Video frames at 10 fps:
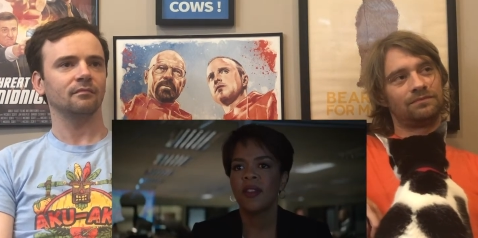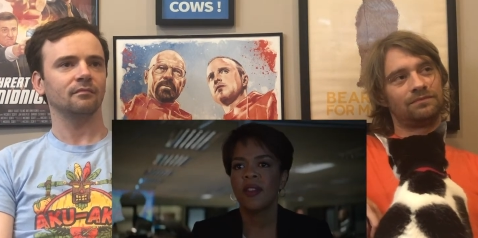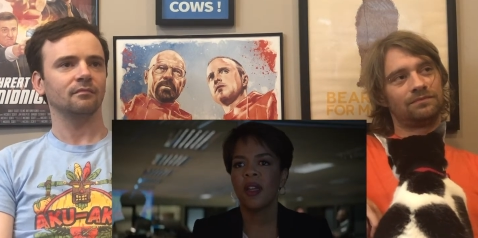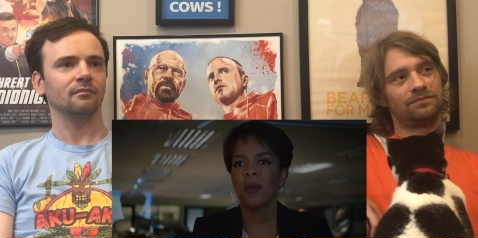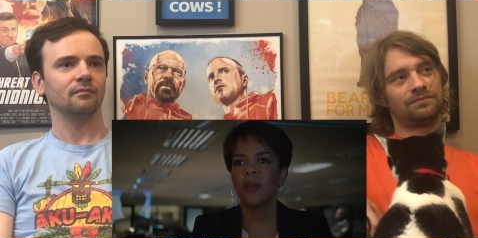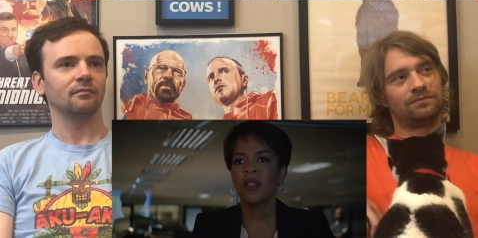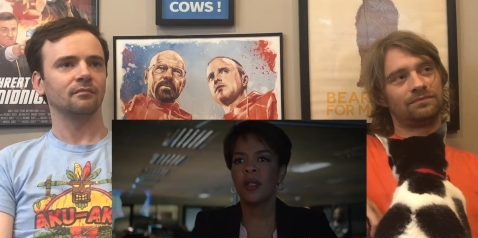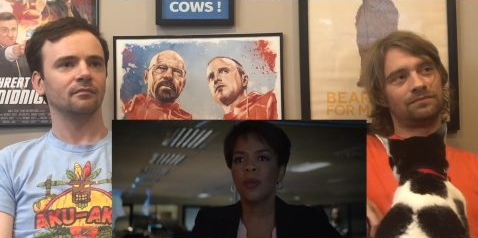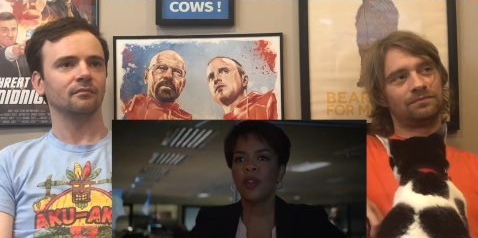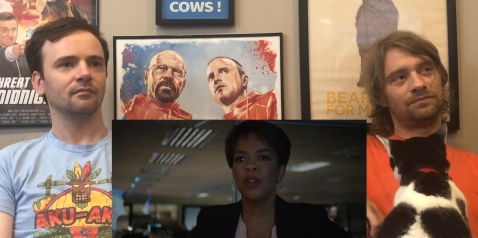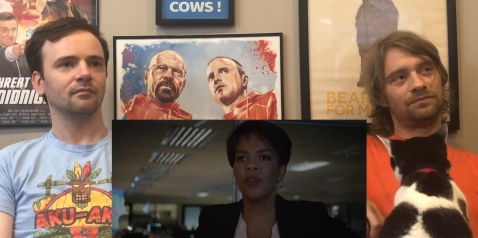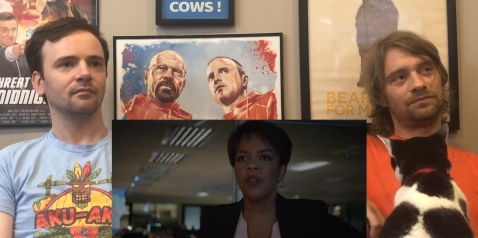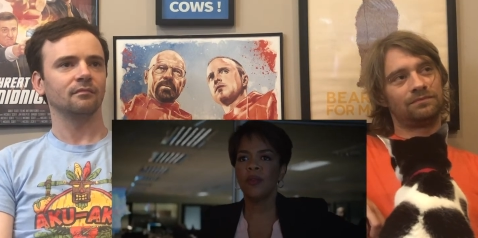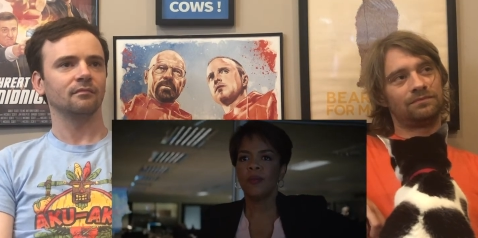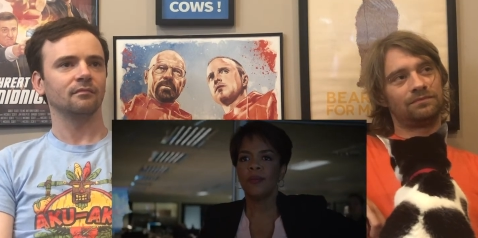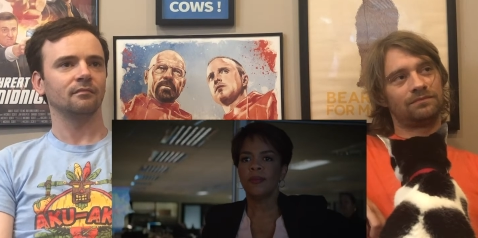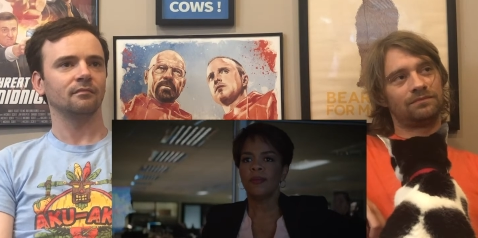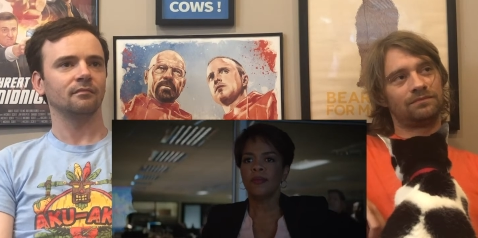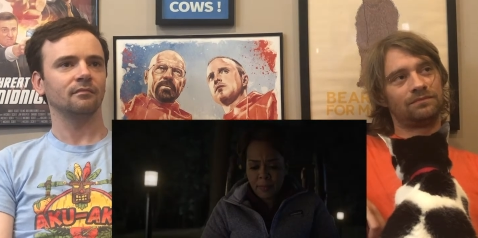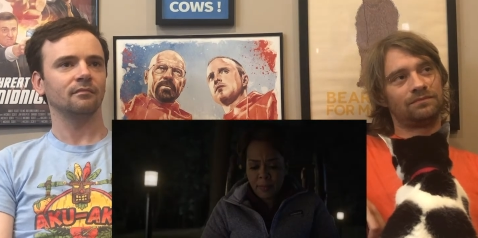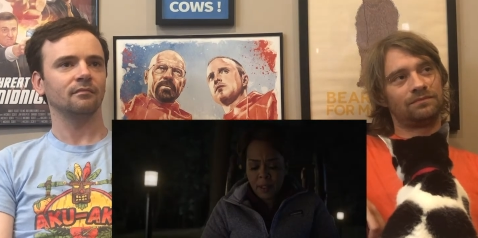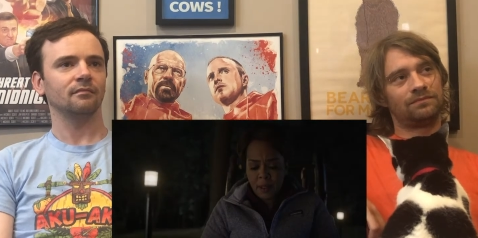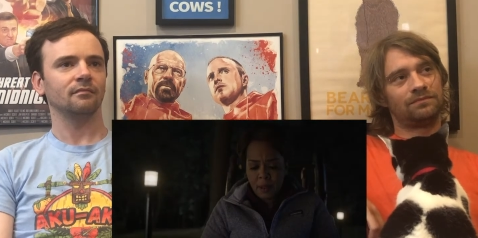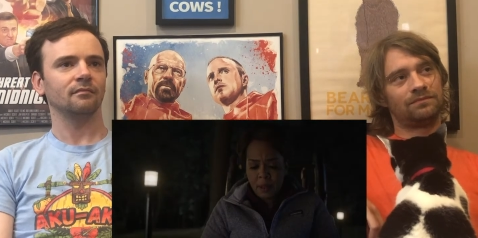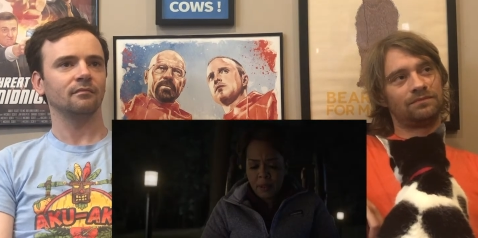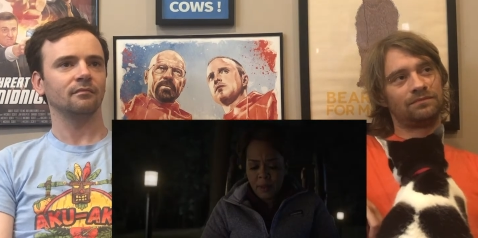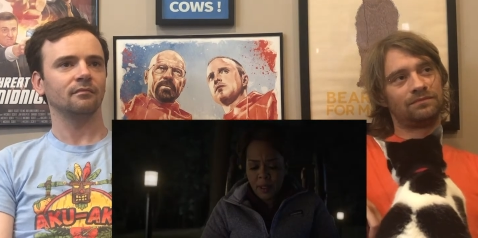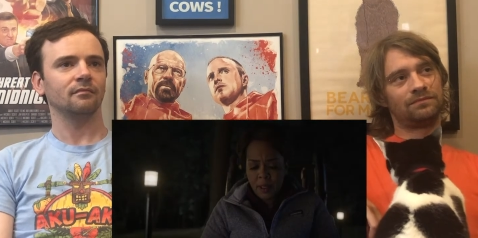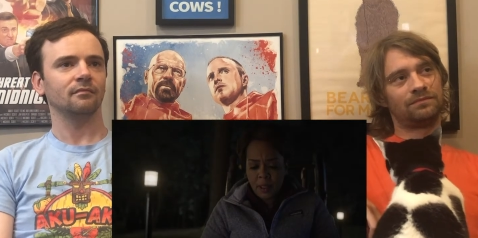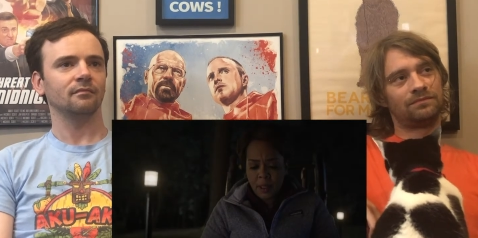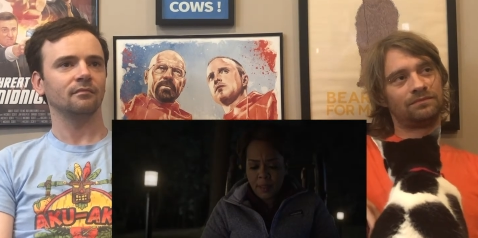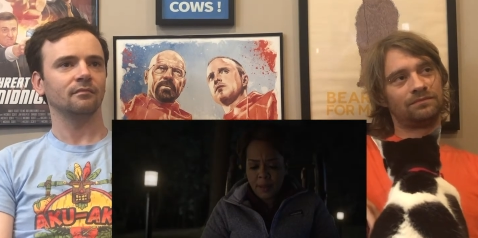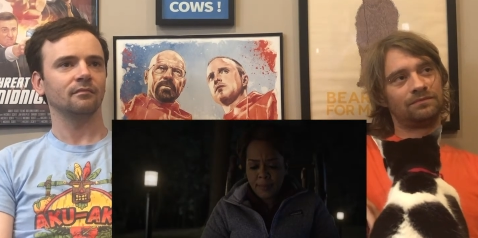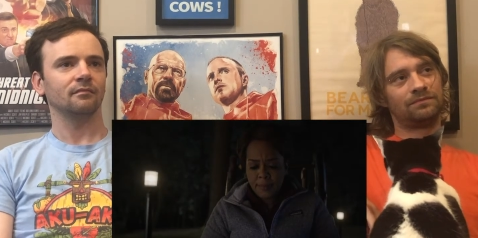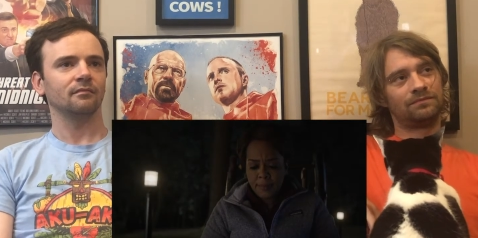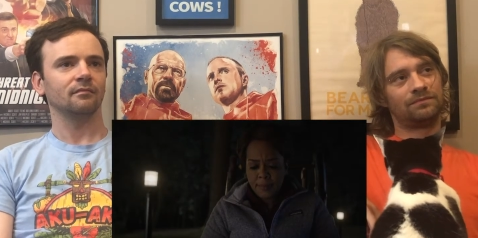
Speaker 1: guy was someone you knew, you'd recognize him.